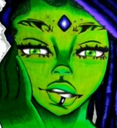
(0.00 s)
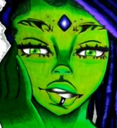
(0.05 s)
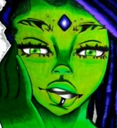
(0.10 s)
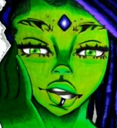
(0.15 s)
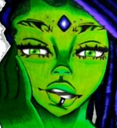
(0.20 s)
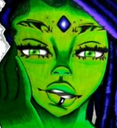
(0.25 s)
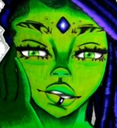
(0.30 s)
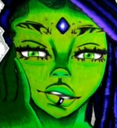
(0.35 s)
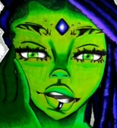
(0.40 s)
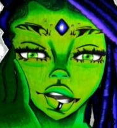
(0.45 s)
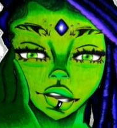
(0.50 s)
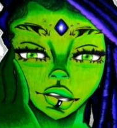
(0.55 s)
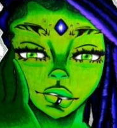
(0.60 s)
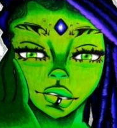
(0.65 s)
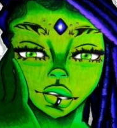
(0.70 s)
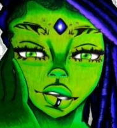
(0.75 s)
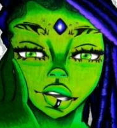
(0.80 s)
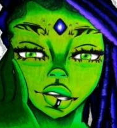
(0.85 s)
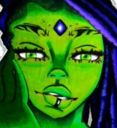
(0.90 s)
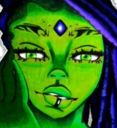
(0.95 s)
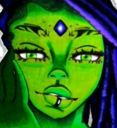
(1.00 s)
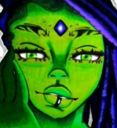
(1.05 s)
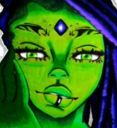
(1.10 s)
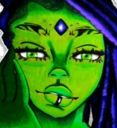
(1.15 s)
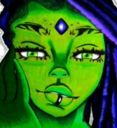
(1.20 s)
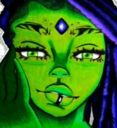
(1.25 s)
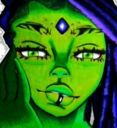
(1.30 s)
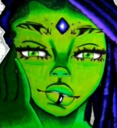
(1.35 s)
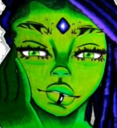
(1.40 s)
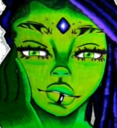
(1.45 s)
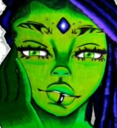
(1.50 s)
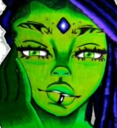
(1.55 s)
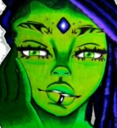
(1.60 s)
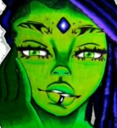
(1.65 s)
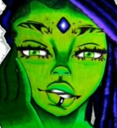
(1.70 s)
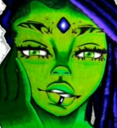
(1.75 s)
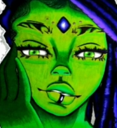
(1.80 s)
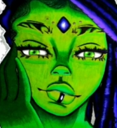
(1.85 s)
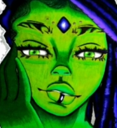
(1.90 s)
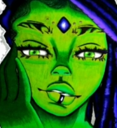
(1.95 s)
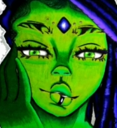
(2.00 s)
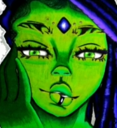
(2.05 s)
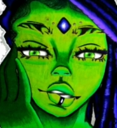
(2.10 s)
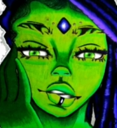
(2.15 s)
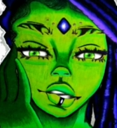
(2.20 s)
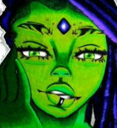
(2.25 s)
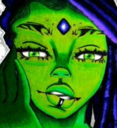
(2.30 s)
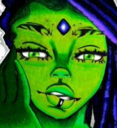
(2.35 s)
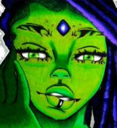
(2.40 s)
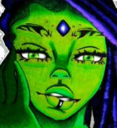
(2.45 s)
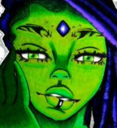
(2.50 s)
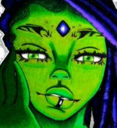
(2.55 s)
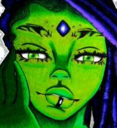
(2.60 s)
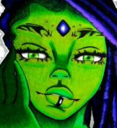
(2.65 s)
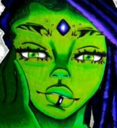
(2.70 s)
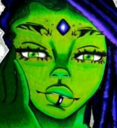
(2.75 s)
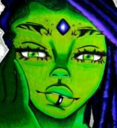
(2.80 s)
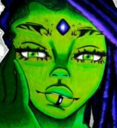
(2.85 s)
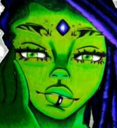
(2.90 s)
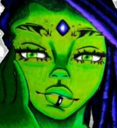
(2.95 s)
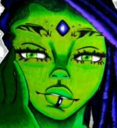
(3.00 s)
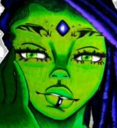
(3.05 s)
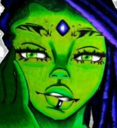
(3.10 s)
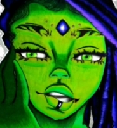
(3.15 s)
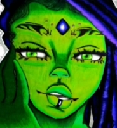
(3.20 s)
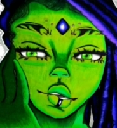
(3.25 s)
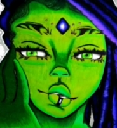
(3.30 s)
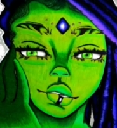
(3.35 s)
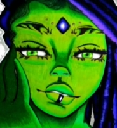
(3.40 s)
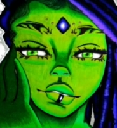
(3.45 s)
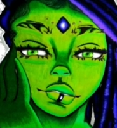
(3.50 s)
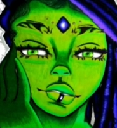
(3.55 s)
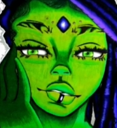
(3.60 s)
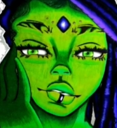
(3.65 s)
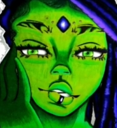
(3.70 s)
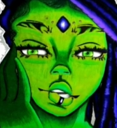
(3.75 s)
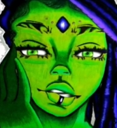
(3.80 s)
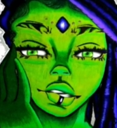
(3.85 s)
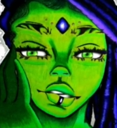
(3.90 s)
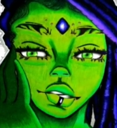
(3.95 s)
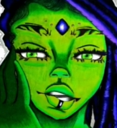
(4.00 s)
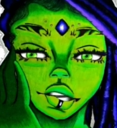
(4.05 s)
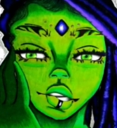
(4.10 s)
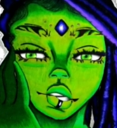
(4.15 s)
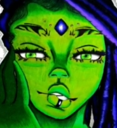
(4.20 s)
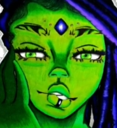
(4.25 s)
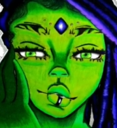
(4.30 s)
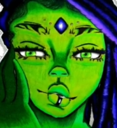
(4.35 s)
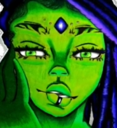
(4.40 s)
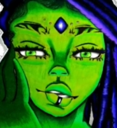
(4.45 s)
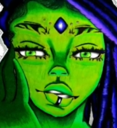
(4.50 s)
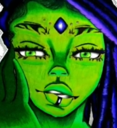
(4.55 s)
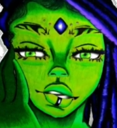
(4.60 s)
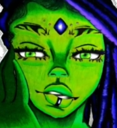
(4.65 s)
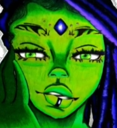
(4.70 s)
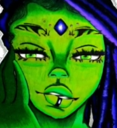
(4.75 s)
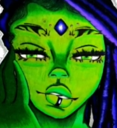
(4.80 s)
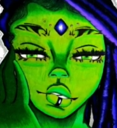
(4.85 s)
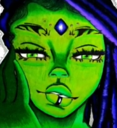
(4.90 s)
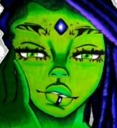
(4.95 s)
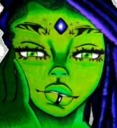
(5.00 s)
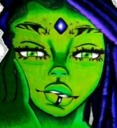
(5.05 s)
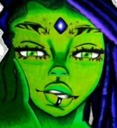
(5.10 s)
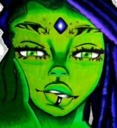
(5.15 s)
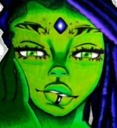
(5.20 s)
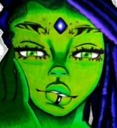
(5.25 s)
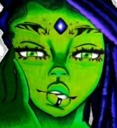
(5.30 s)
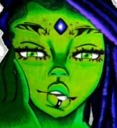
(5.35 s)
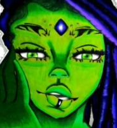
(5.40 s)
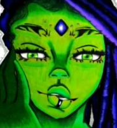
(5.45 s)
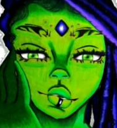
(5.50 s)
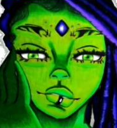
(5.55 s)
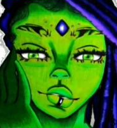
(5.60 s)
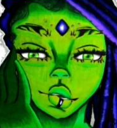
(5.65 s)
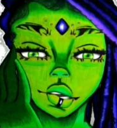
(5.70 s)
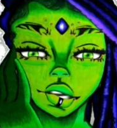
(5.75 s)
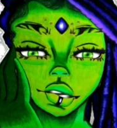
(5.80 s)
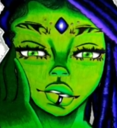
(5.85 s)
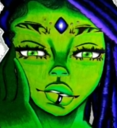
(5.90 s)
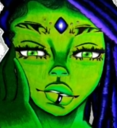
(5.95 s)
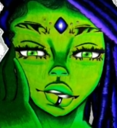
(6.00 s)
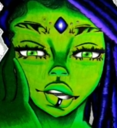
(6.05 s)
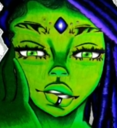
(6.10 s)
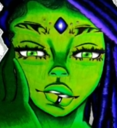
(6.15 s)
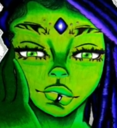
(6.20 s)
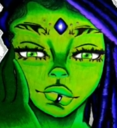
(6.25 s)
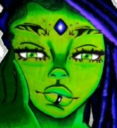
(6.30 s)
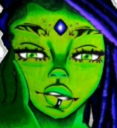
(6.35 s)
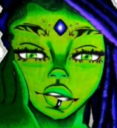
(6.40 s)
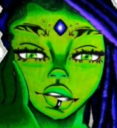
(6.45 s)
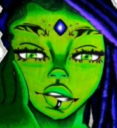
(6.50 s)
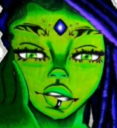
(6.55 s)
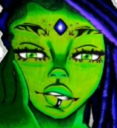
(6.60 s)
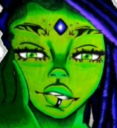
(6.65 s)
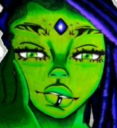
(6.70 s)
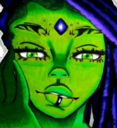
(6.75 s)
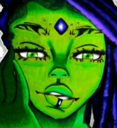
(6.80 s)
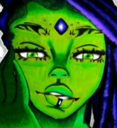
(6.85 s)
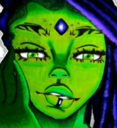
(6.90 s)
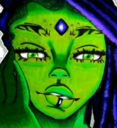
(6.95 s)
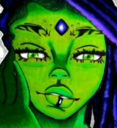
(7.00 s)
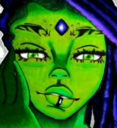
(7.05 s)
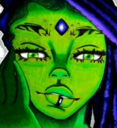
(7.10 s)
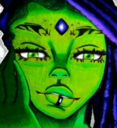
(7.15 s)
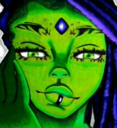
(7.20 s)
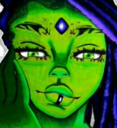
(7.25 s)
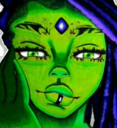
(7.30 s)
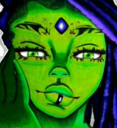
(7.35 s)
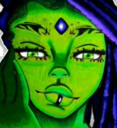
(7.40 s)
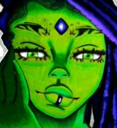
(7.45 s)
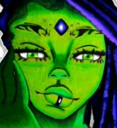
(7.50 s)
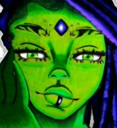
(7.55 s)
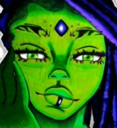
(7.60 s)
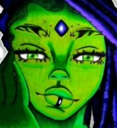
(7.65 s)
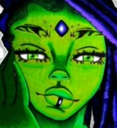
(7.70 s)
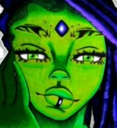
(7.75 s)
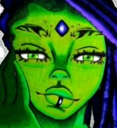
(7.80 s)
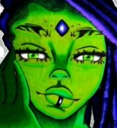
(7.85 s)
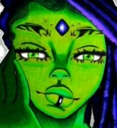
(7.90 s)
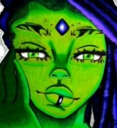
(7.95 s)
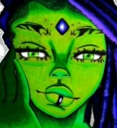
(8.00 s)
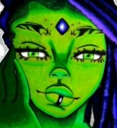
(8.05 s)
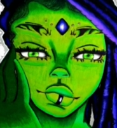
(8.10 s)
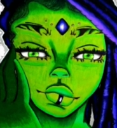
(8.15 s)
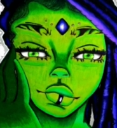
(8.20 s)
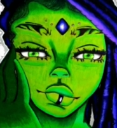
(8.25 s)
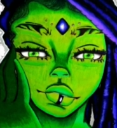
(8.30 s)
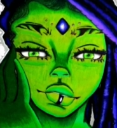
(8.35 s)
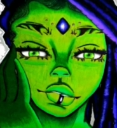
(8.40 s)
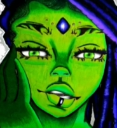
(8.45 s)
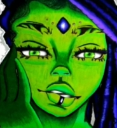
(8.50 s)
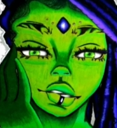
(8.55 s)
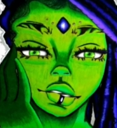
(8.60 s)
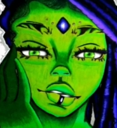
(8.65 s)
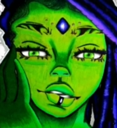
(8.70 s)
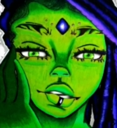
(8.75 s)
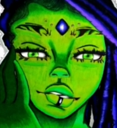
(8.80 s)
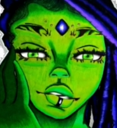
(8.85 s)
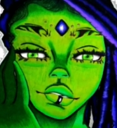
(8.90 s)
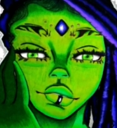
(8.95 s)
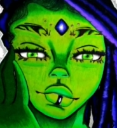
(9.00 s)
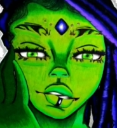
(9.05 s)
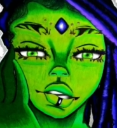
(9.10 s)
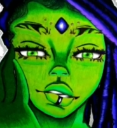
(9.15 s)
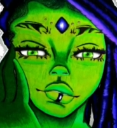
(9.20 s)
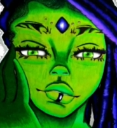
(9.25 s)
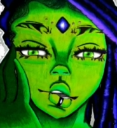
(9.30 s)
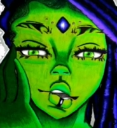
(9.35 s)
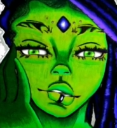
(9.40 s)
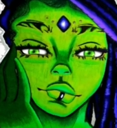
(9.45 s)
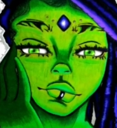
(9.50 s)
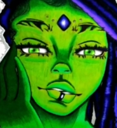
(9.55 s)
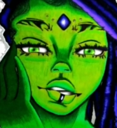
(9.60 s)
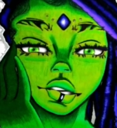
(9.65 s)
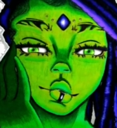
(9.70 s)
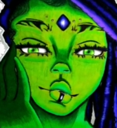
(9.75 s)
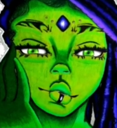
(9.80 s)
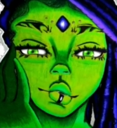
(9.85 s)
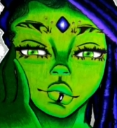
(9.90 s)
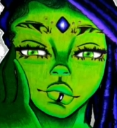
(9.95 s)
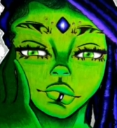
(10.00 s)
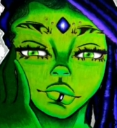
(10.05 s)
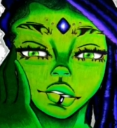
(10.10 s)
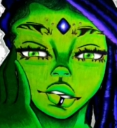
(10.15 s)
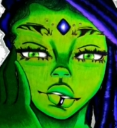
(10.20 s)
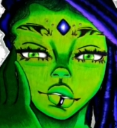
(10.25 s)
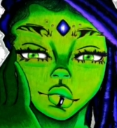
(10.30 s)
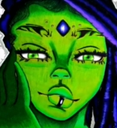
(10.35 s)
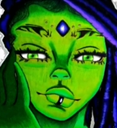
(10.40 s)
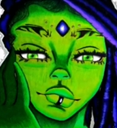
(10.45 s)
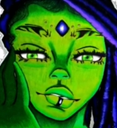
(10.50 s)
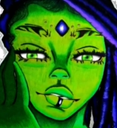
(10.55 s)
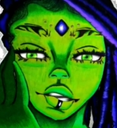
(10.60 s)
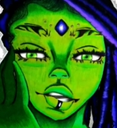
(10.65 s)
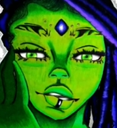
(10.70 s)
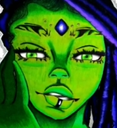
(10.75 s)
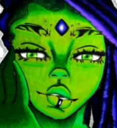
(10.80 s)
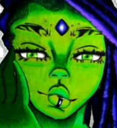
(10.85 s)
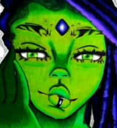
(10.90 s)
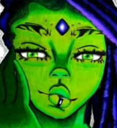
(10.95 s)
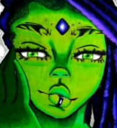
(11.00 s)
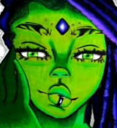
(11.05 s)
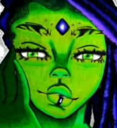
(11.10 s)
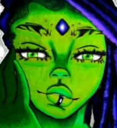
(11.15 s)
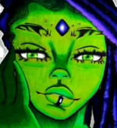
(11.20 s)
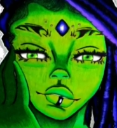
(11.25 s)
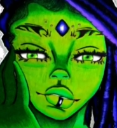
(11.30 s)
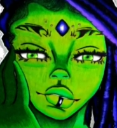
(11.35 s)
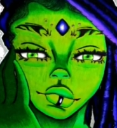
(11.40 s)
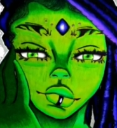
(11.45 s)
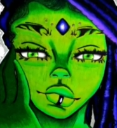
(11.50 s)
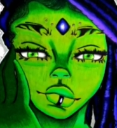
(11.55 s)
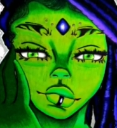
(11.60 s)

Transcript: certifiably out of his mind if he actually is trying to bring anything else up and with the hot water that he is in. Like, you...